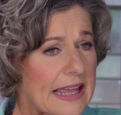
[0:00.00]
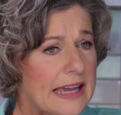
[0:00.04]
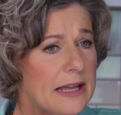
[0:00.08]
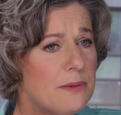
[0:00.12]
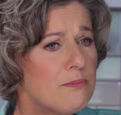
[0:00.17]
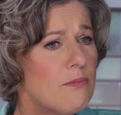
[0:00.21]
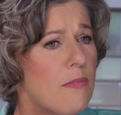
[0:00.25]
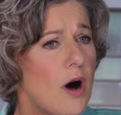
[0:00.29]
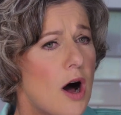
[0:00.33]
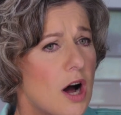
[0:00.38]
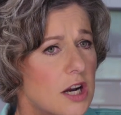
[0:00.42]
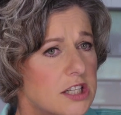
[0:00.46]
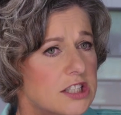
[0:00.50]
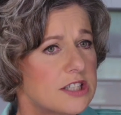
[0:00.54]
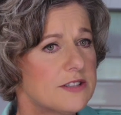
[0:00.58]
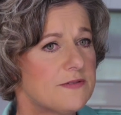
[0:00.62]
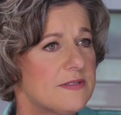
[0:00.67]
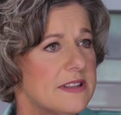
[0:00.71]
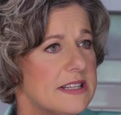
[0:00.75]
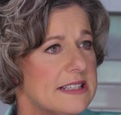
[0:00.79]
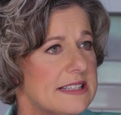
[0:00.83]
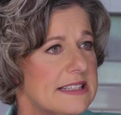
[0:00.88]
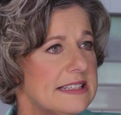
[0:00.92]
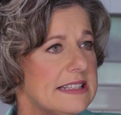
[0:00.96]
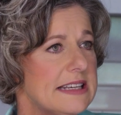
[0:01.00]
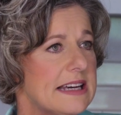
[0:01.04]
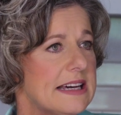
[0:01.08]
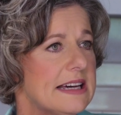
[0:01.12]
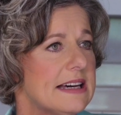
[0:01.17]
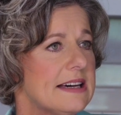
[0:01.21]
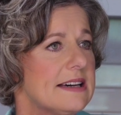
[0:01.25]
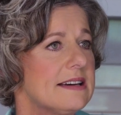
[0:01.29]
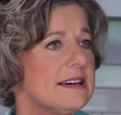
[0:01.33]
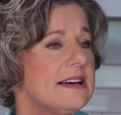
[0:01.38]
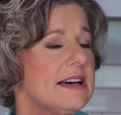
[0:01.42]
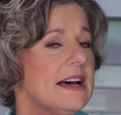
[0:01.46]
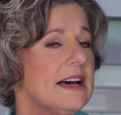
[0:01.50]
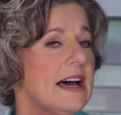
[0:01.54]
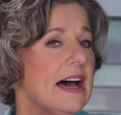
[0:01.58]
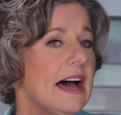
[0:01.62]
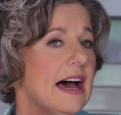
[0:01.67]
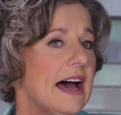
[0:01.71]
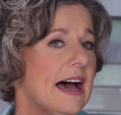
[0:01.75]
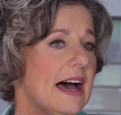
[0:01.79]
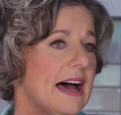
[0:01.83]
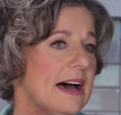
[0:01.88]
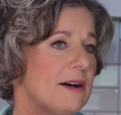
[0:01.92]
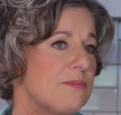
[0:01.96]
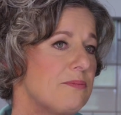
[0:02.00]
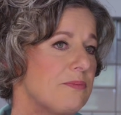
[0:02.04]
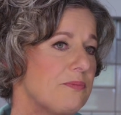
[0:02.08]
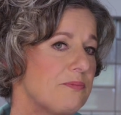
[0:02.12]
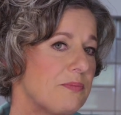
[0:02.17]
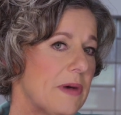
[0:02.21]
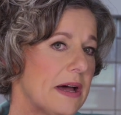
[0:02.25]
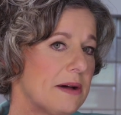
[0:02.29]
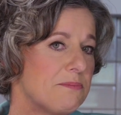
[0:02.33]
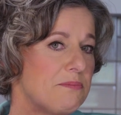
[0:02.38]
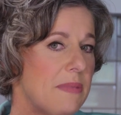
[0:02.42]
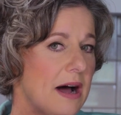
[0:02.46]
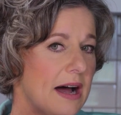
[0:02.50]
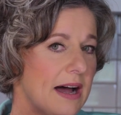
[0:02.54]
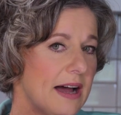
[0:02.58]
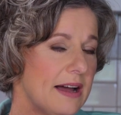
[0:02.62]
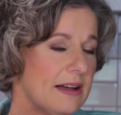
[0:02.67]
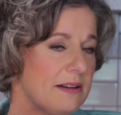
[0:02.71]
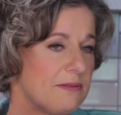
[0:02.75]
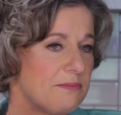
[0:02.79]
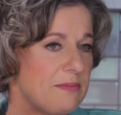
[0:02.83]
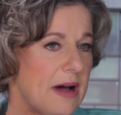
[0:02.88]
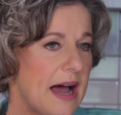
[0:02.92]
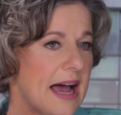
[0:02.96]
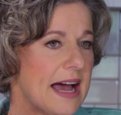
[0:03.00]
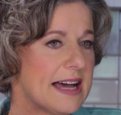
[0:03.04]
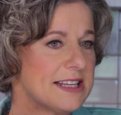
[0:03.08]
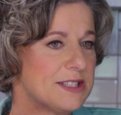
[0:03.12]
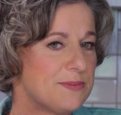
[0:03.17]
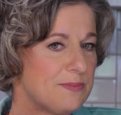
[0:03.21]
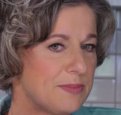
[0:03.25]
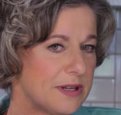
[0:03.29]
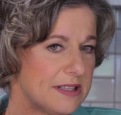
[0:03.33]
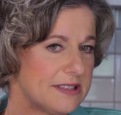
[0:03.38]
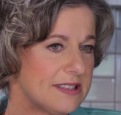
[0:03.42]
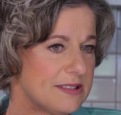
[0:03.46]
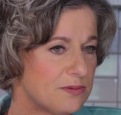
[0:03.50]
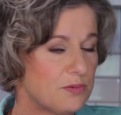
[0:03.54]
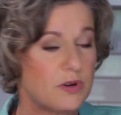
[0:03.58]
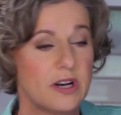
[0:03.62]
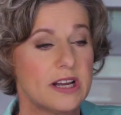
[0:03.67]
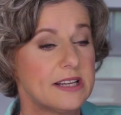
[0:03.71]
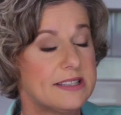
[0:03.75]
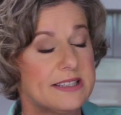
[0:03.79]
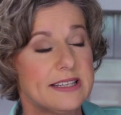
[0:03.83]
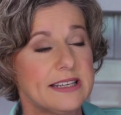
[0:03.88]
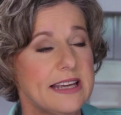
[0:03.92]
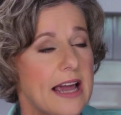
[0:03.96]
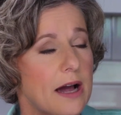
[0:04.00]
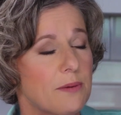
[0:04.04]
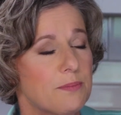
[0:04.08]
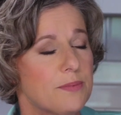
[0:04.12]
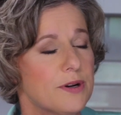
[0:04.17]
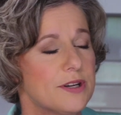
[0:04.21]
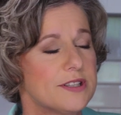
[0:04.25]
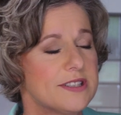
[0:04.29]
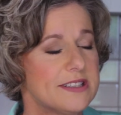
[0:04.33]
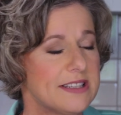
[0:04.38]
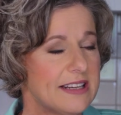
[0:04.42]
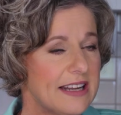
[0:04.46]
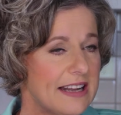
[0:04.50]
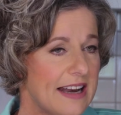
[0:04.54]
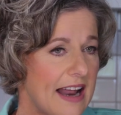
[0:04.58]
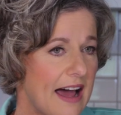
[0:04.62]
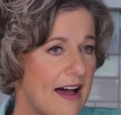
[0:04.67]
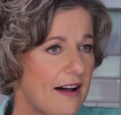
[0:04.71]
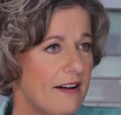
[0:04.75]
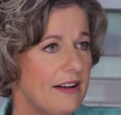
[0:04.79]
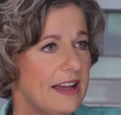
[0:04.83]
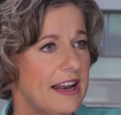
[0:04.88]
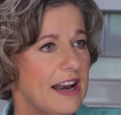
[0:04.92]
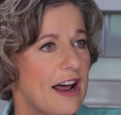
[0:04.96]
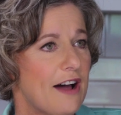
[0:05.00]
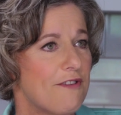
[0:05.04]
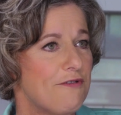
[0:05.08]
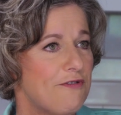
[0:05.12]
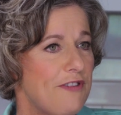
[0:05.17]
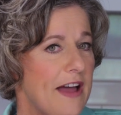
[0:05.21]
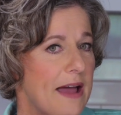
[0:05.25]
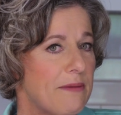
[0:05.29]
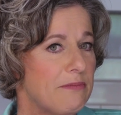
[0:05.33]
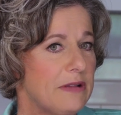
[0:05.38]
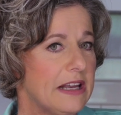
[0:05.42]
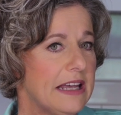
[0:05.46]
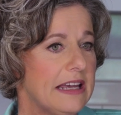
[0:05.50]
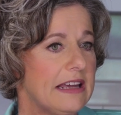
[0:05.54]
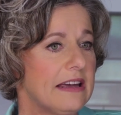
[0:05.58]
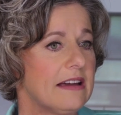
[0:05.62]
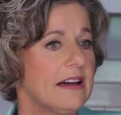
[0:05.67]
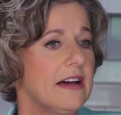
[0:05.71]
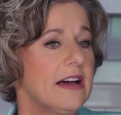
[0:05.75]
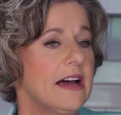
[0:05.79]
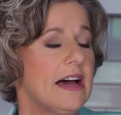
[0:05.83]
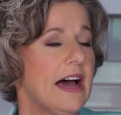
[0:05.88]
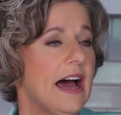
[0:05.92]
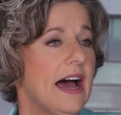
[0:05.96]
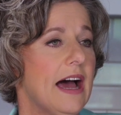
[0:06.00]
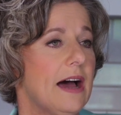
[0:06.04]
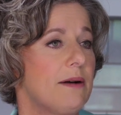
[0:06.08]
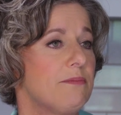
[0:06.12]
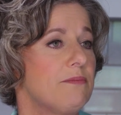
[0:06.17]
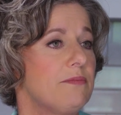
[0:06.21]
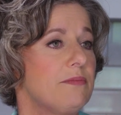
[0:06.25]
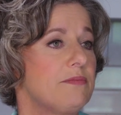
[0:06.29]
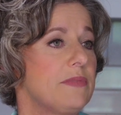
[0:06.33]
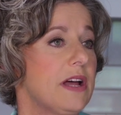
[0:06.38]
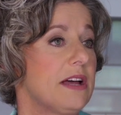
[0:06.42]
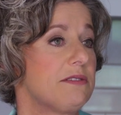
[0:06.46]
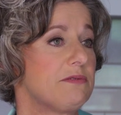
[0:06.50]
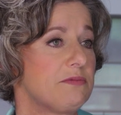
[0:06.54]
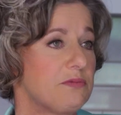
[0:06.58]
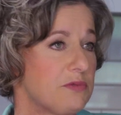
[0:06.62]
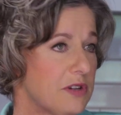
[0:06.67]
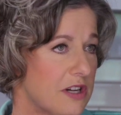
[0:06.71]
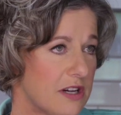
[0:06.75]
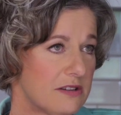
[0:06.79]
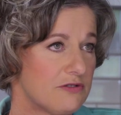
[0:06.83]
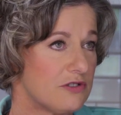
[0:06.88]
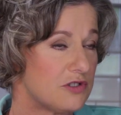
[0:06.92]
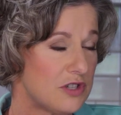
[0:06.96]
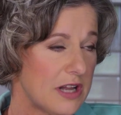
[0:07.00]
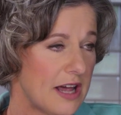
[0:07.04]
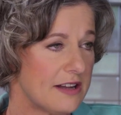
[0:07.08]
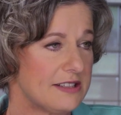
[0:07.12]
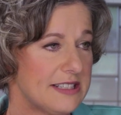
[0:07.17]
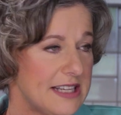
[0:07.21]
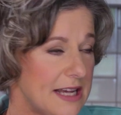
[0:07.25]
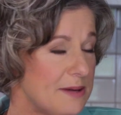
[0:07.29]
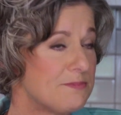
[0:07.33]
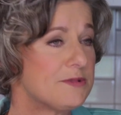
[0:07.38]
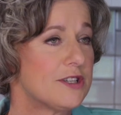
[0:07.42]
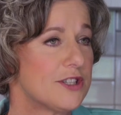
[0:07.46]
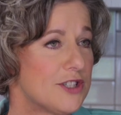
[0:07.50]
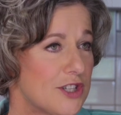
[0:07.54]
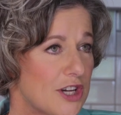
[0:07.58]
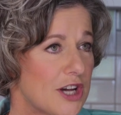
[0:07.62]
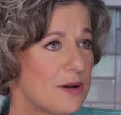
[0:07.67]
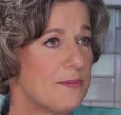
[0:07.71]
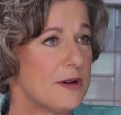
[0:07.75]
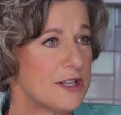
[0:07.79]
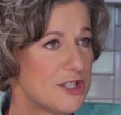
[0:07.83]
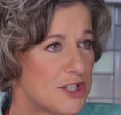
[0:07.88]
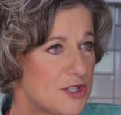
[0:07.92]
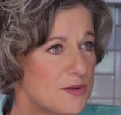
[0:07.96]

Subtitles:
In March of this year, my husband's, well, it's a young person in our family, attempted to commit